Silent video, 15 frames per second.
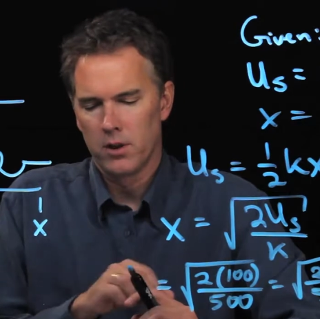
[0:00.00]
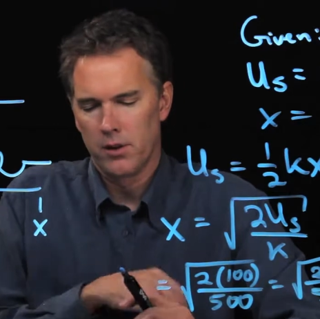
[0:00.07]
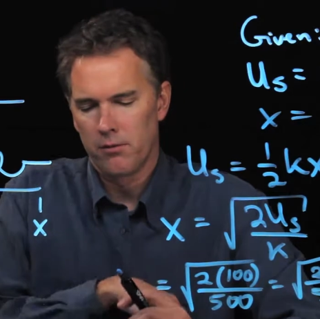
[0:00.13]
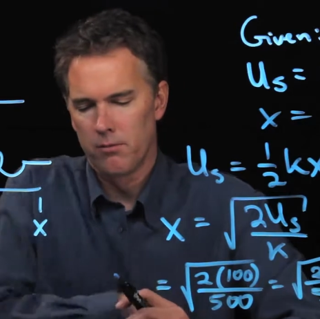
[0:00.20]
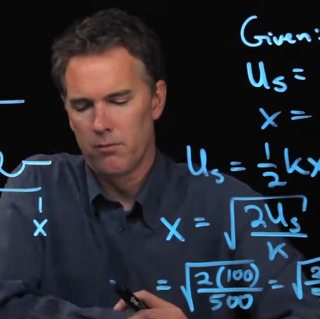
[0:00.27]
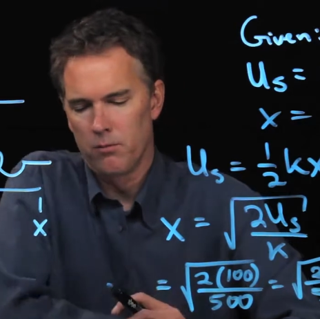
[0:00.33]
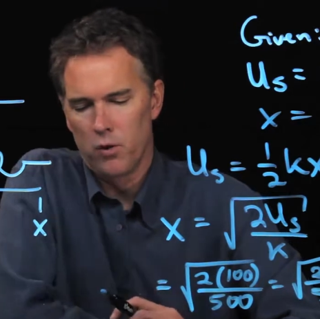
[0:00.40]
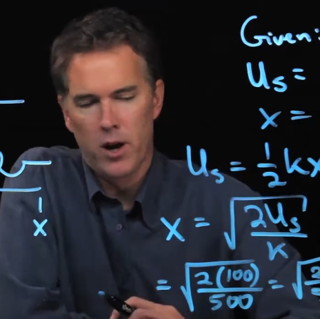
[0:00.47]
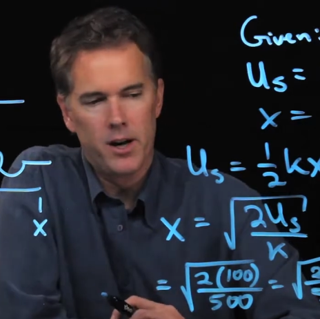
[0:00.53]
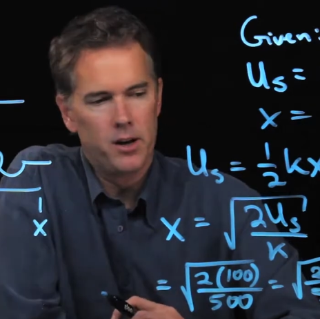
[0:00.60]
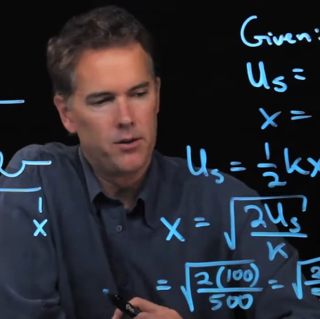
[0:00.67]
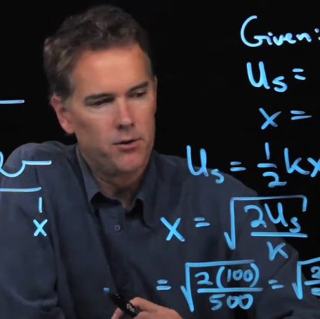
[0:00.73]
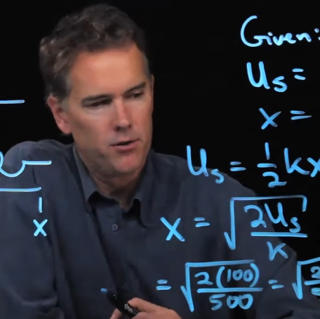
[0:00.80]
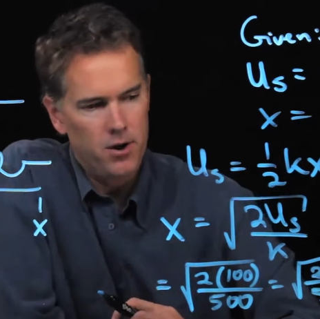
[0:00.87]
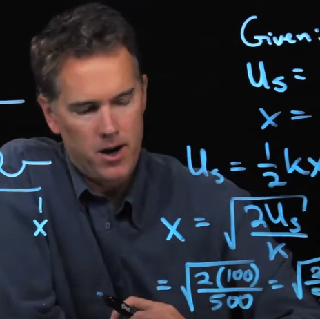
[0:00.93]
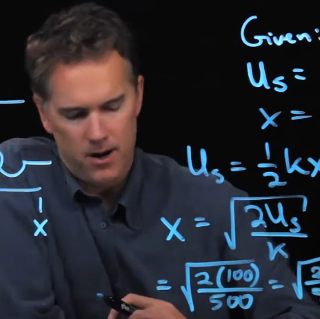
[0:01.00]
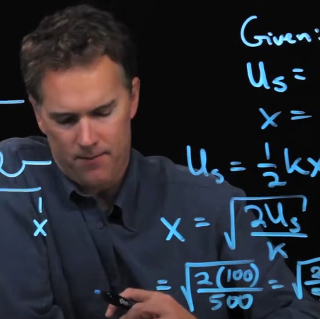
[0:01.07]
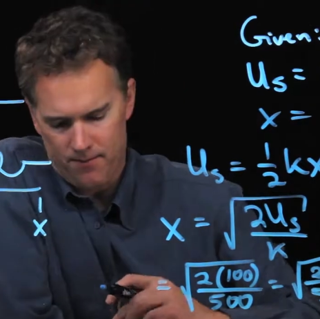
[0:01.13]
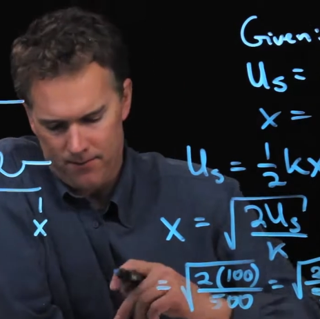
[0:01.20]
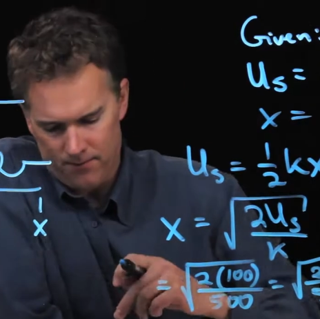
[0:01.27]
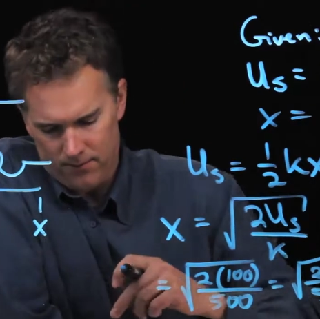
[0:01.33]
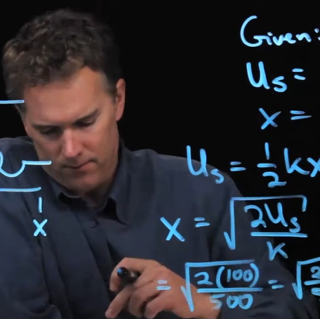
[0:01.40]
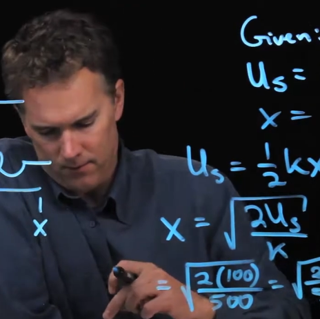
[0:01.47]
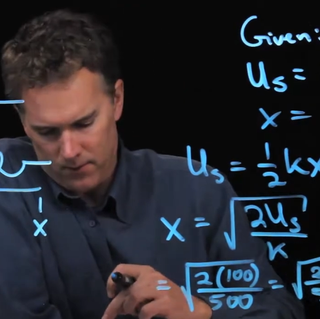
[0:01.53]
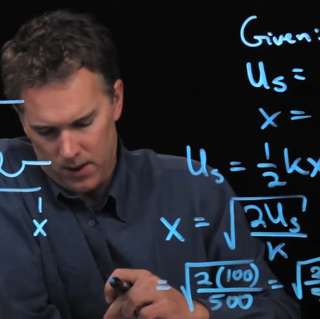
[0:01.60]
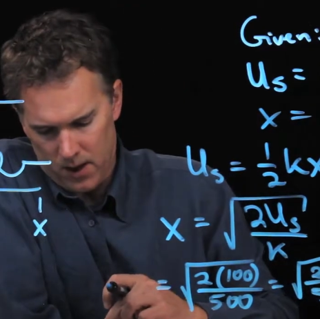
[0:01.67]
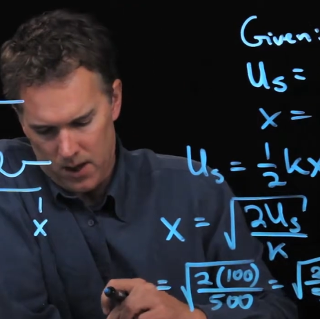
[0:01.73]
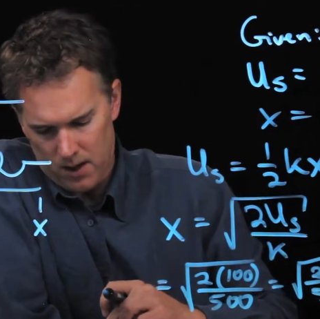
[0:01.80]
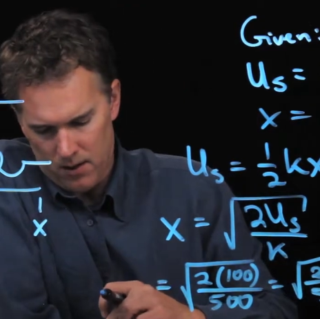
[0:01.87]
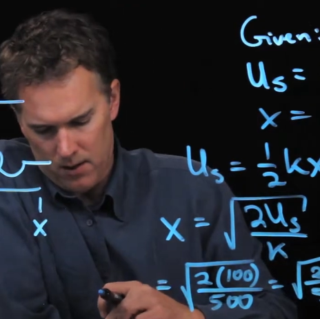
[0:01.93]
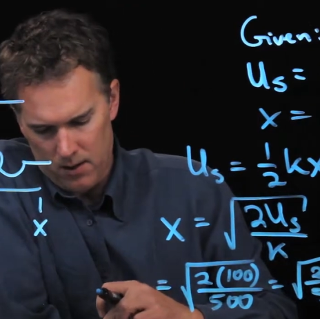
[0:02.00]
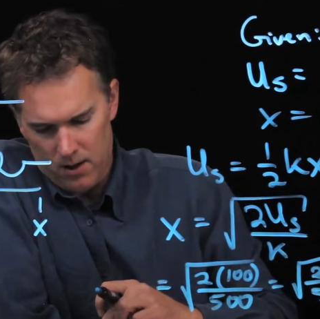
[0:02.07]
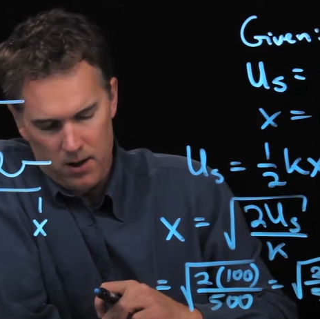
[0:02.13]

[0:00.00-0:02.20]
Let's run it and try it. Okay.